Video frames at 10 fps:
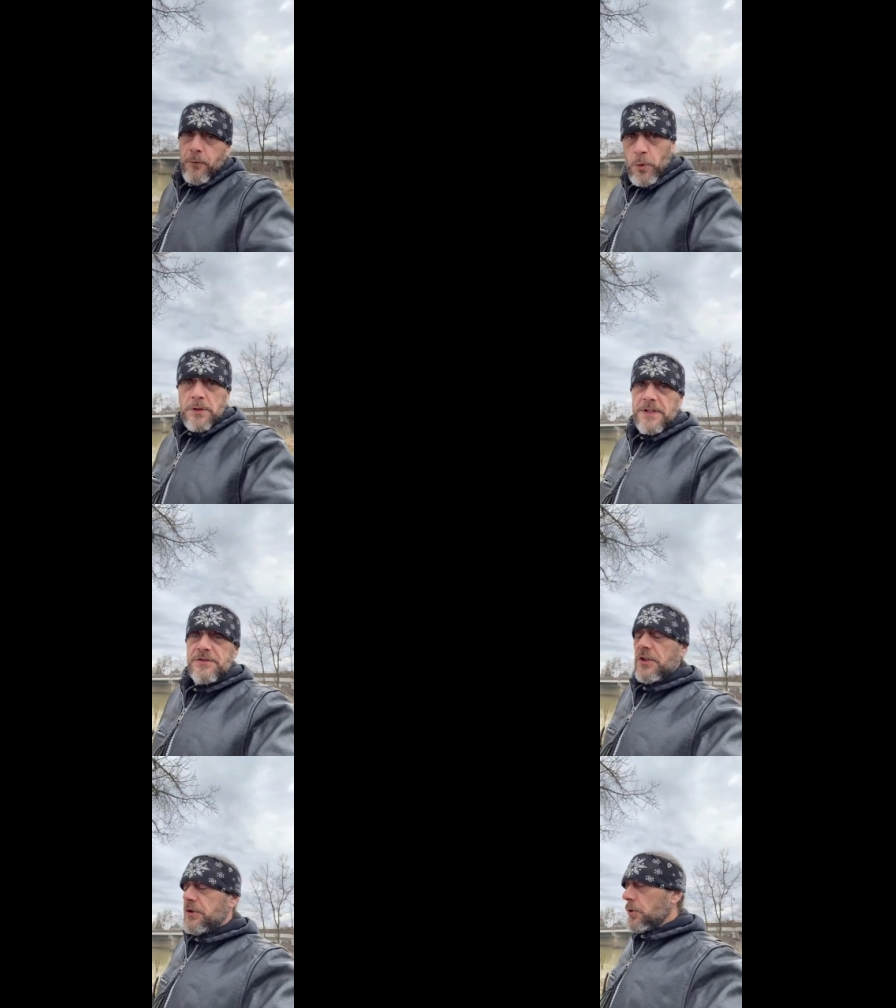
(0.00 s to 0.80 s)
fooled
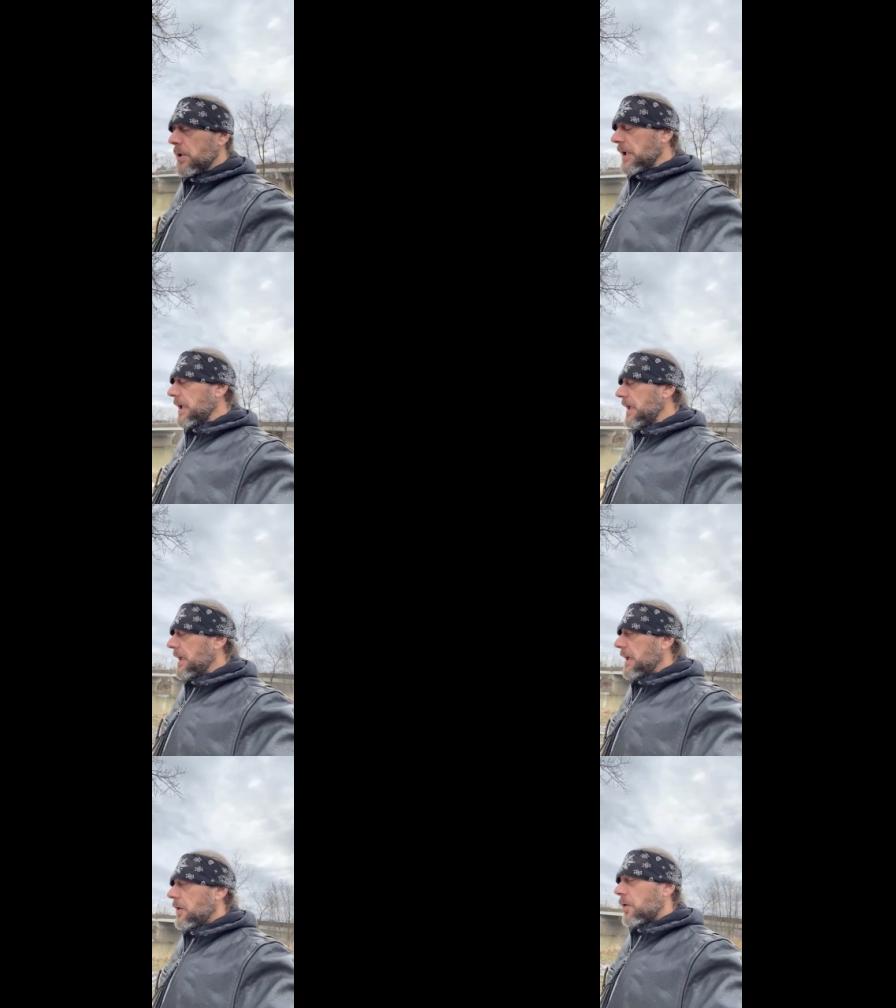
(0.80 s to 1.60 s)
into doing it,
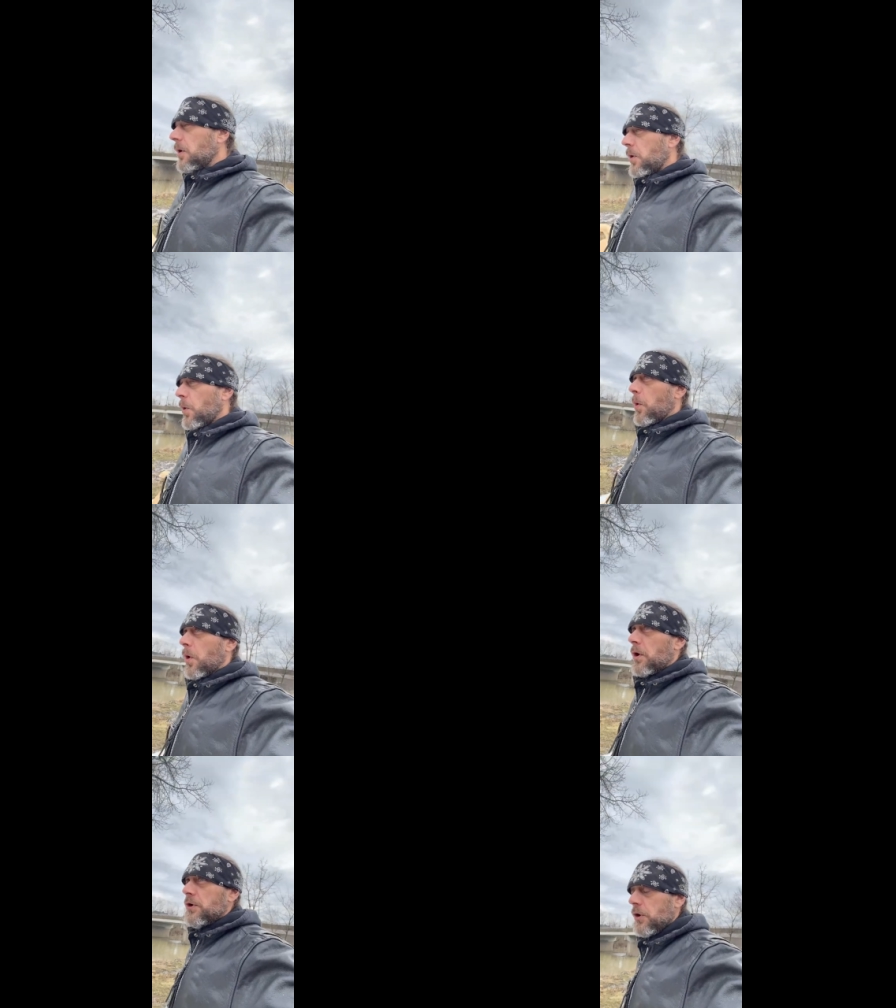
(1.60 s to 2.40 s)

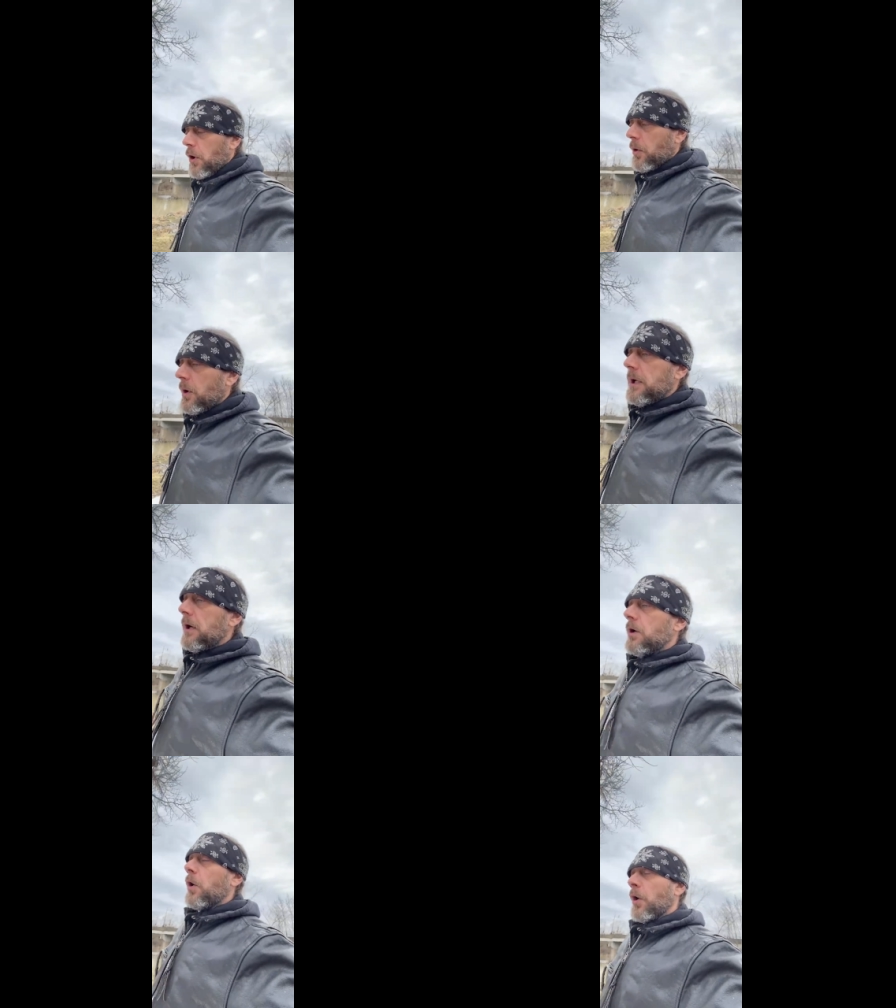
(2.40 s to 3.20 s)
or you know,
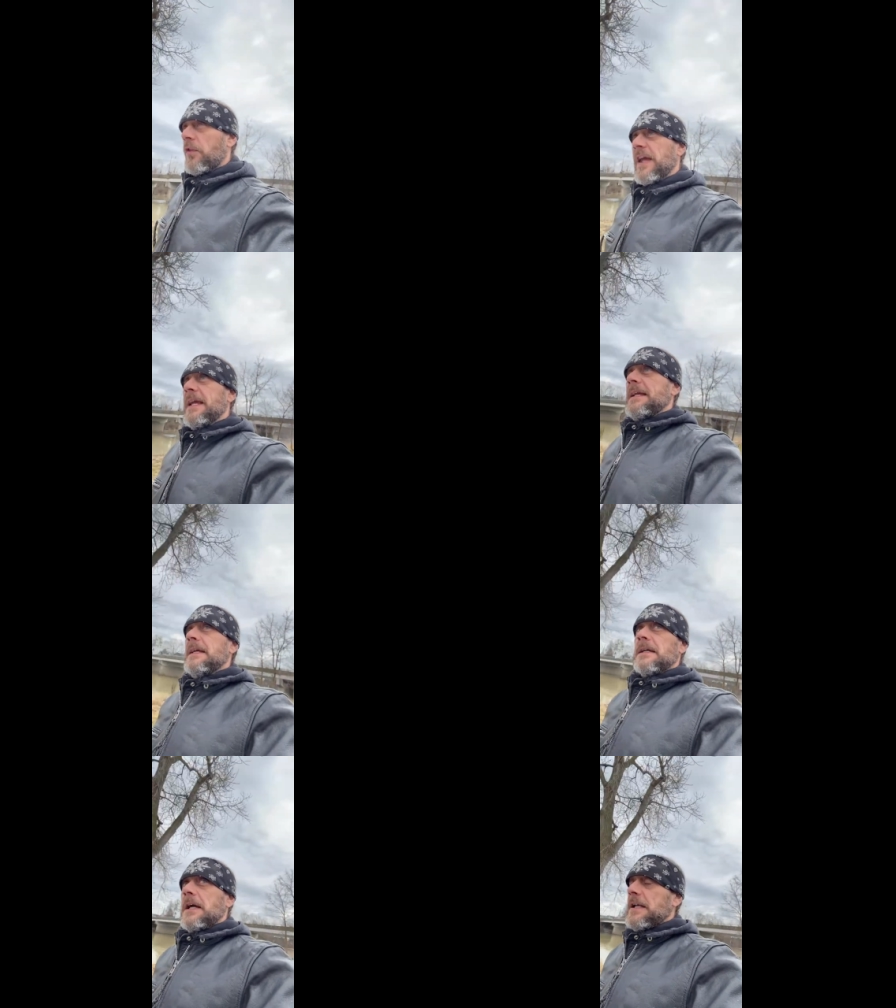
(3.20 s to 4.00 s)
or they
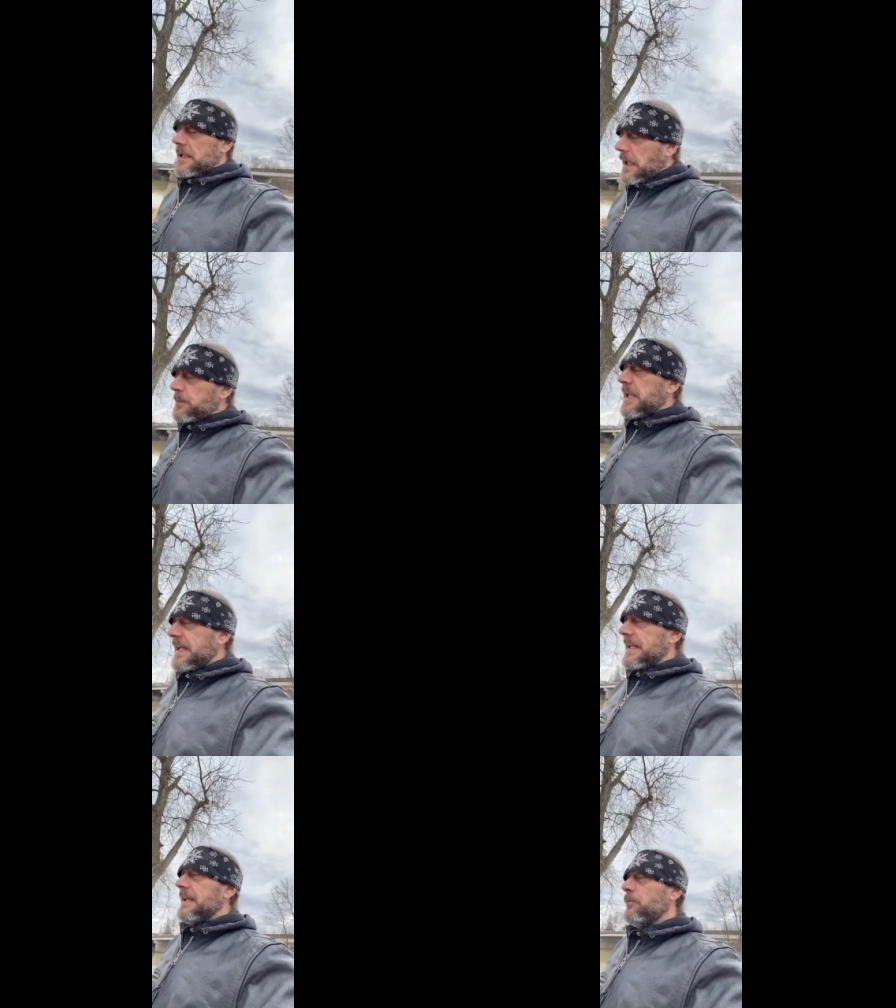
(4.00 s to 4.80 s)
ended up getting
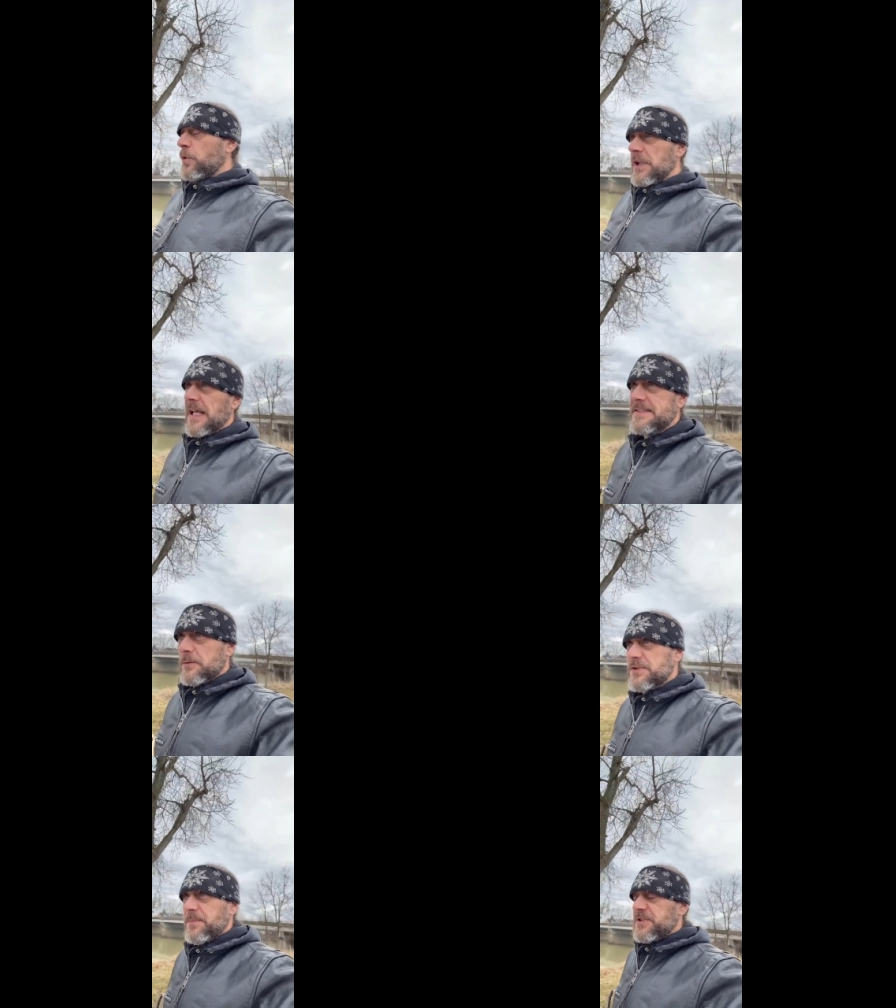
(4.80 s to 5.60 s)
and realized it
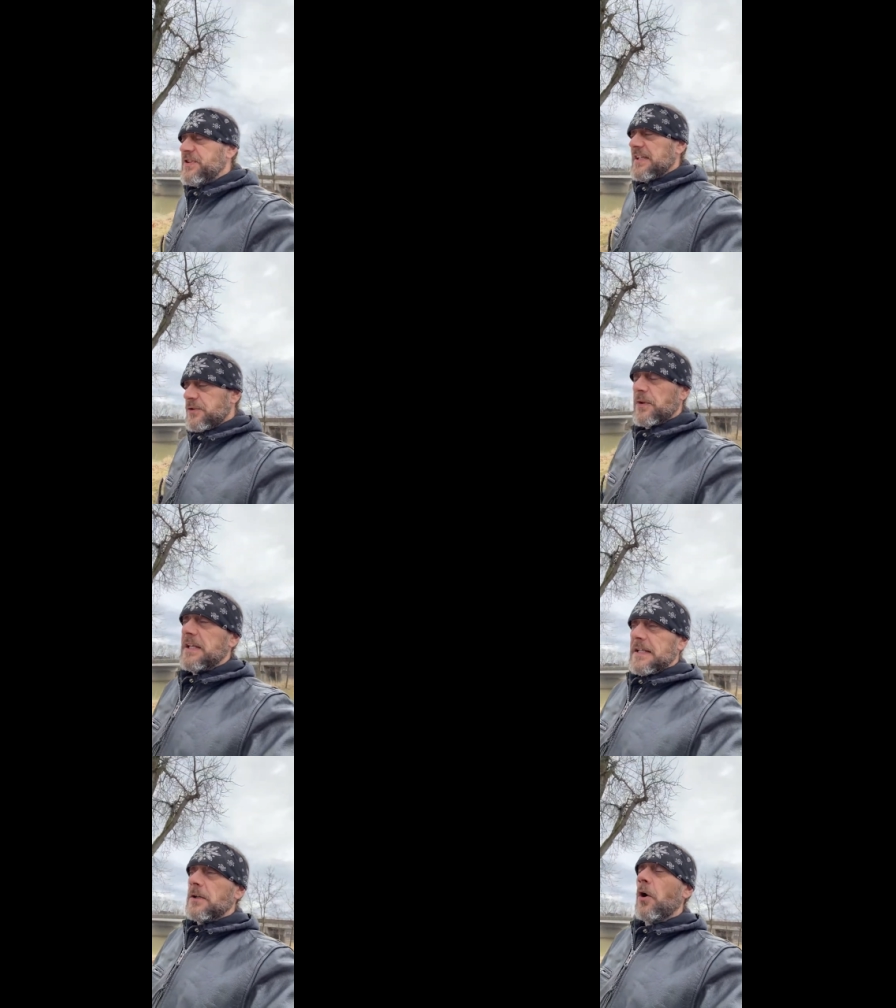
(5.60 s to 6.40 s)
was a mistake, so they
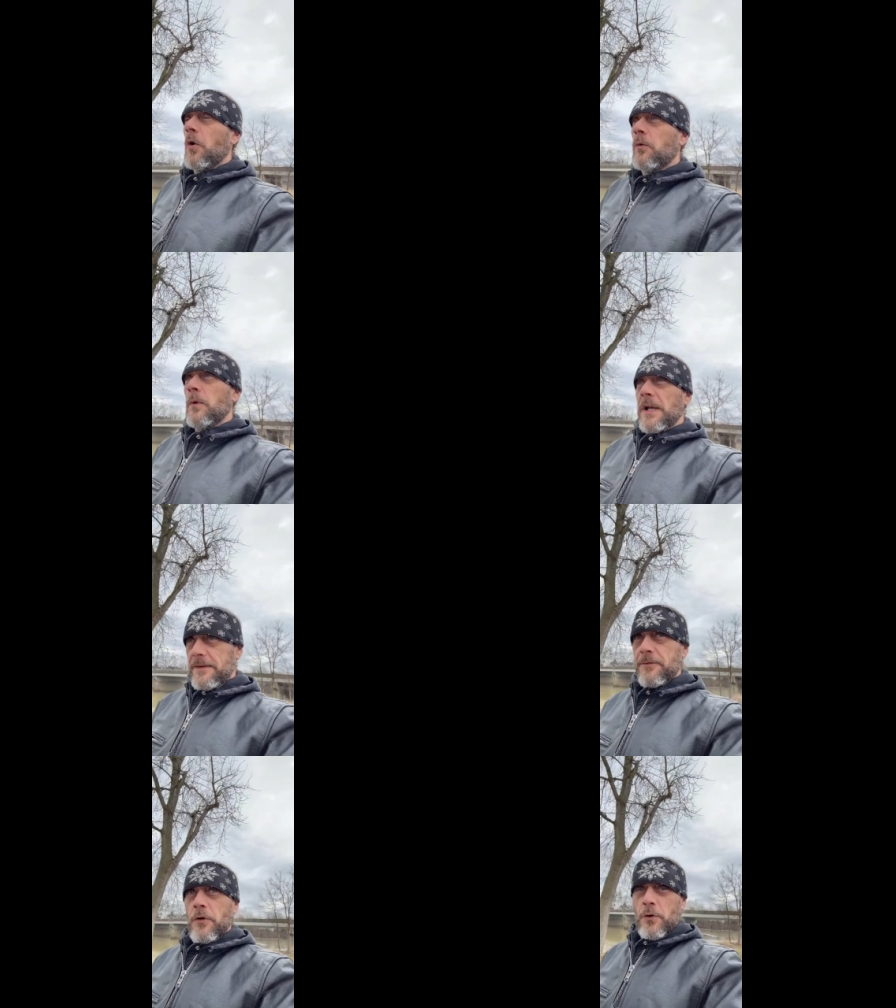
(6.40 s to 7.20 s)
didn't go any
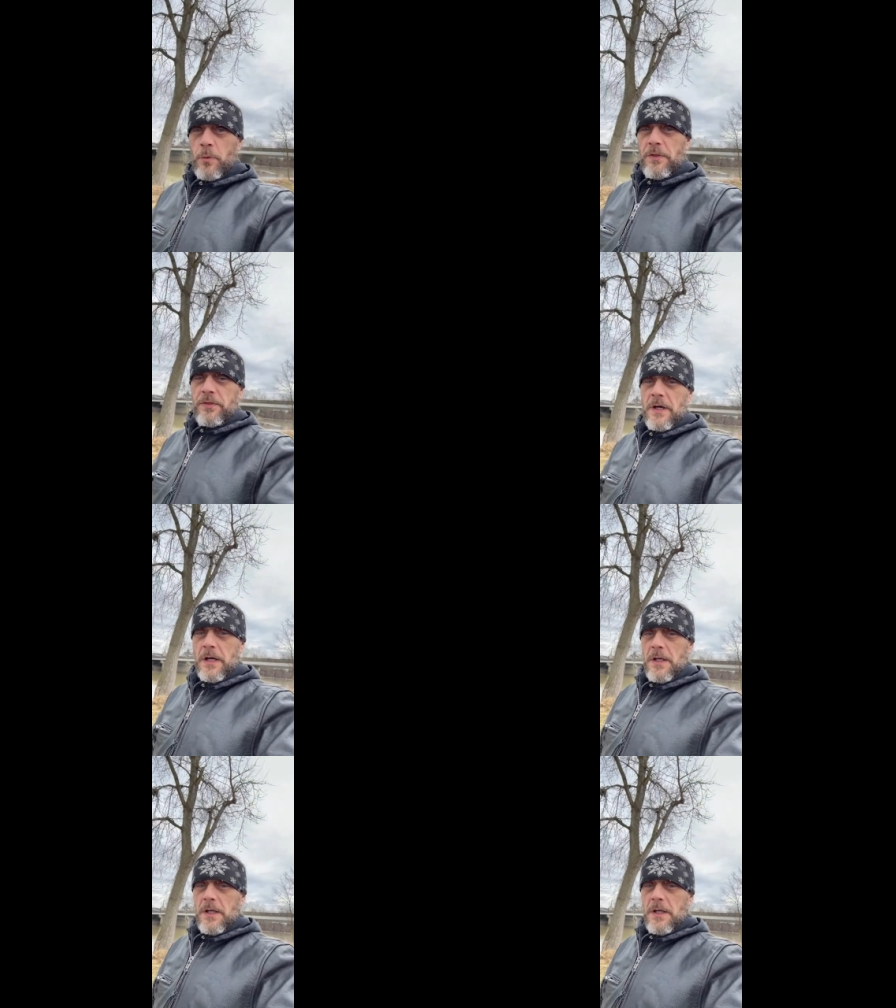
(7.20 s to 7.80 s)
further with the